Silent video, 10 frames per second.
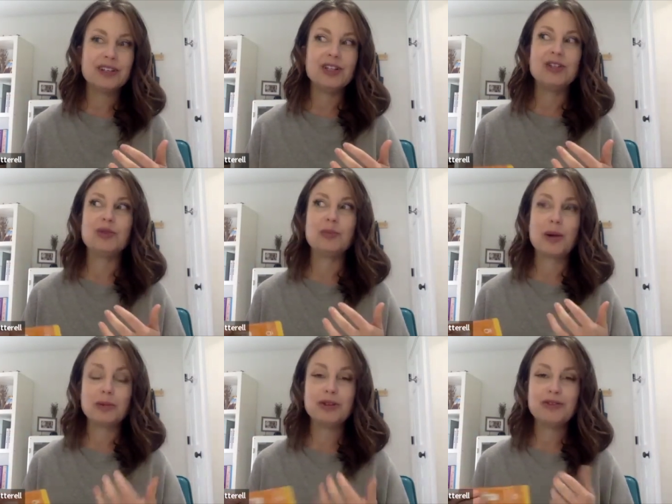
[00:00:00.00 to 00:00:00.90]
you're
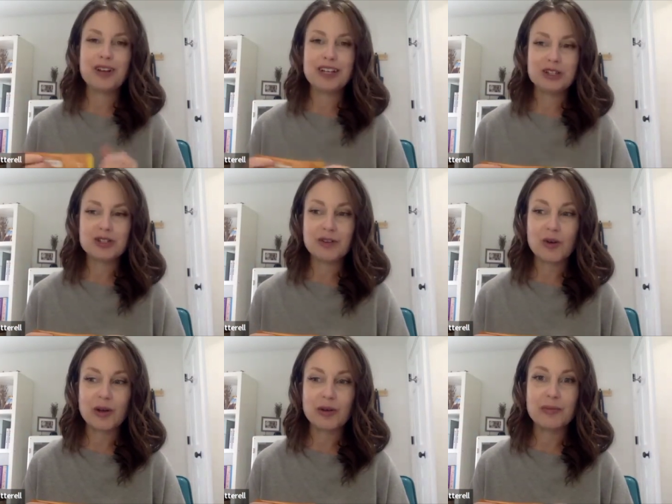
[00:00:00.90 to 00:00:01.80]
probably finding yourself
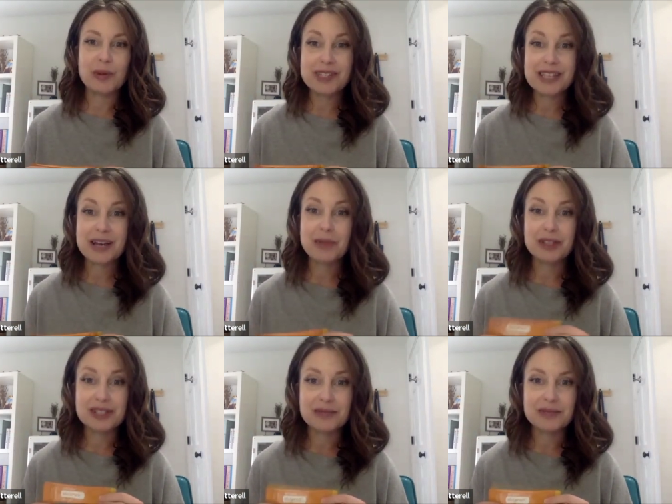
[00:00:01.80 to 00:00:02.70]
going, my
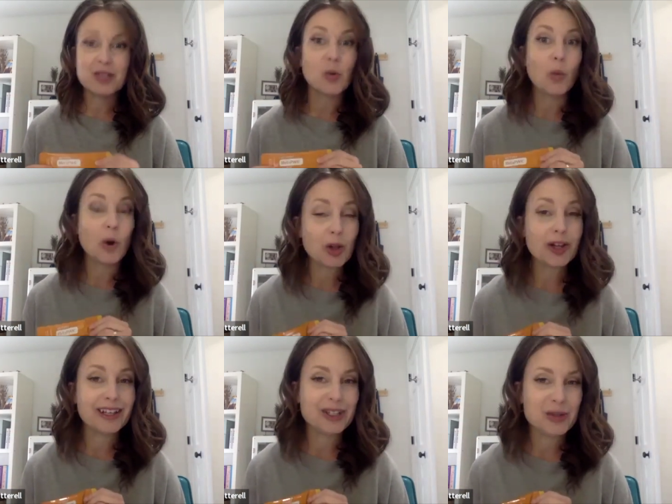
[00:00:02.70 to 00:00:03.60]
metabolism doesn't work
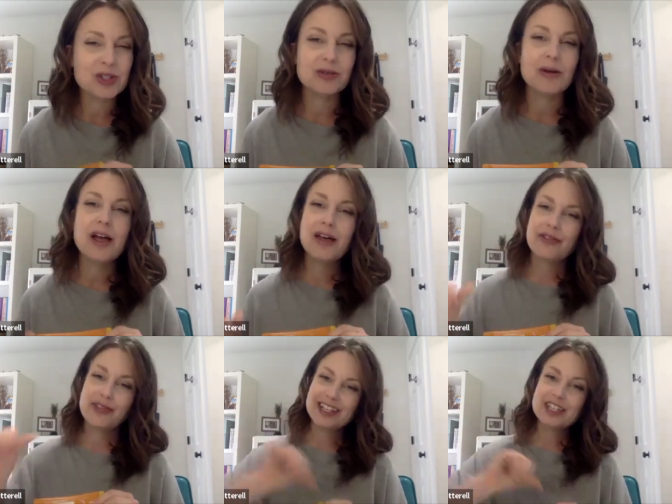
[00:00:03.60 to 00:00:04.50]
like it used to.
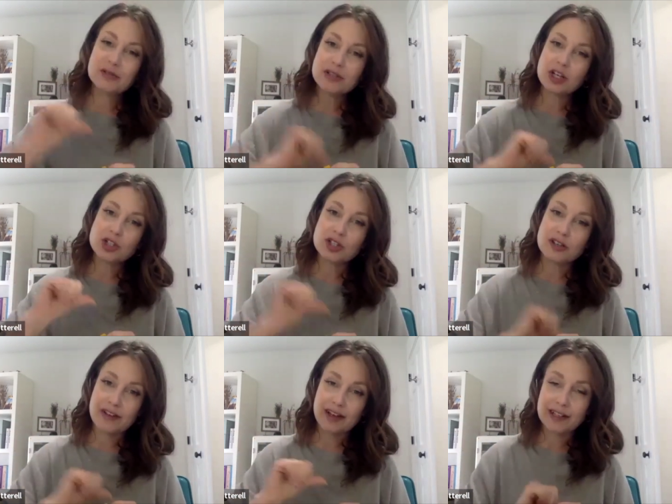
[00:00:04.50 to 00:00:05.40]
That's the reduction
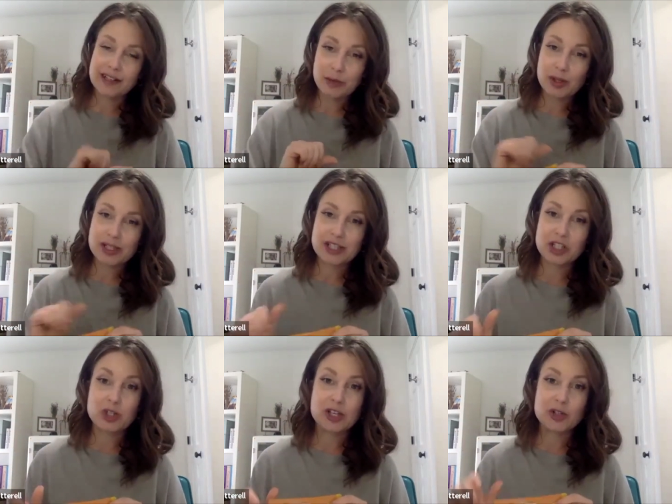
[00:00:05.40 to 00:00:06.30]
of NAD+ in
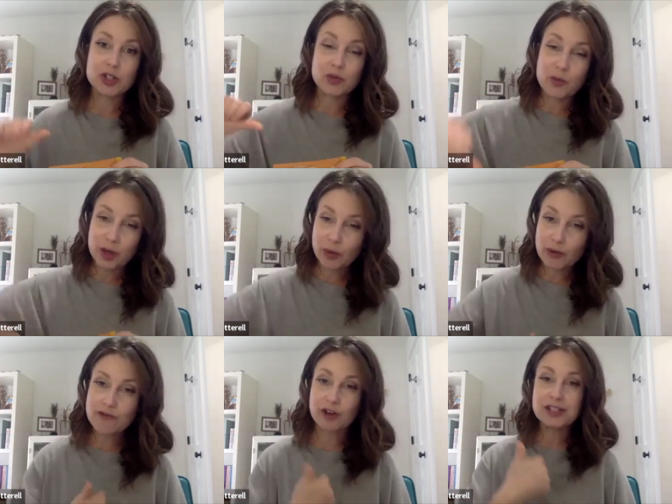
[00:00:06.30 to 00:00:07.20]
your cells. So we want to
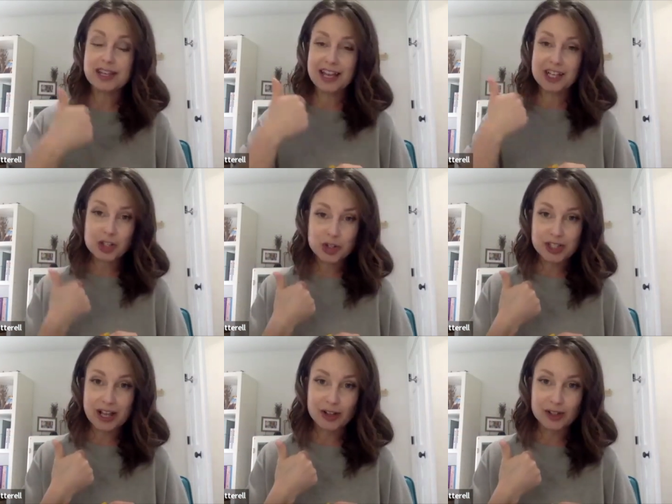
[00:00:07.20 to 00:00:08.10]
reverse age your
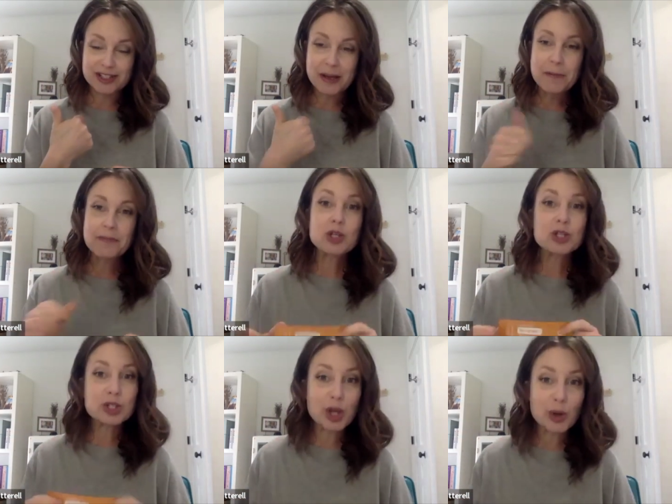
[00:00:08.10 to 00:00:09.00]
cells
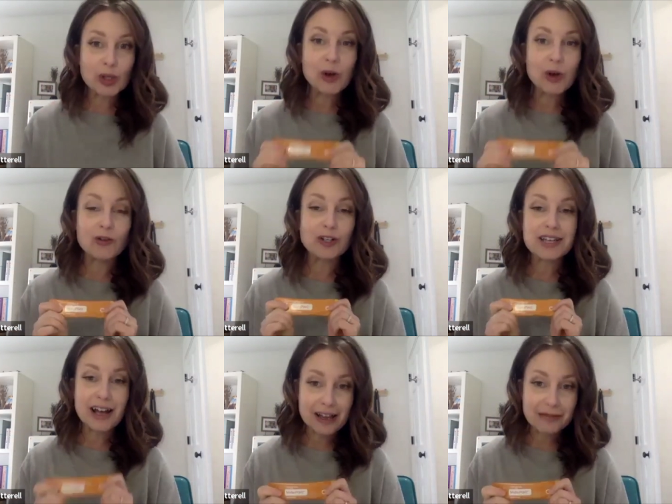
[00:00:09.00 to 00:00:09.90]
slowly over
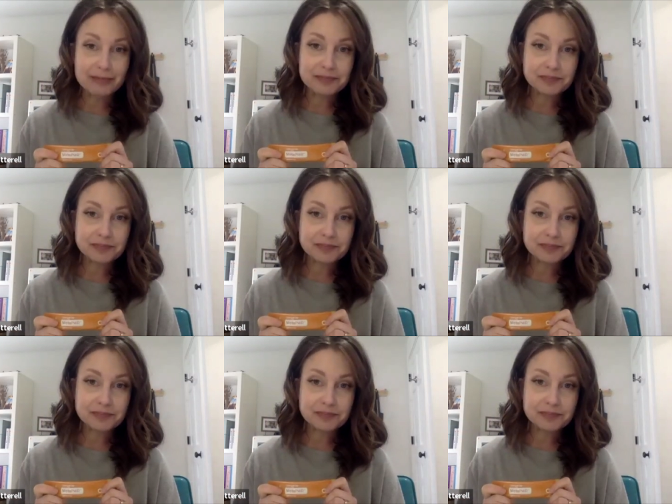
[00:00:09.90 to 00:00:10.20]
time,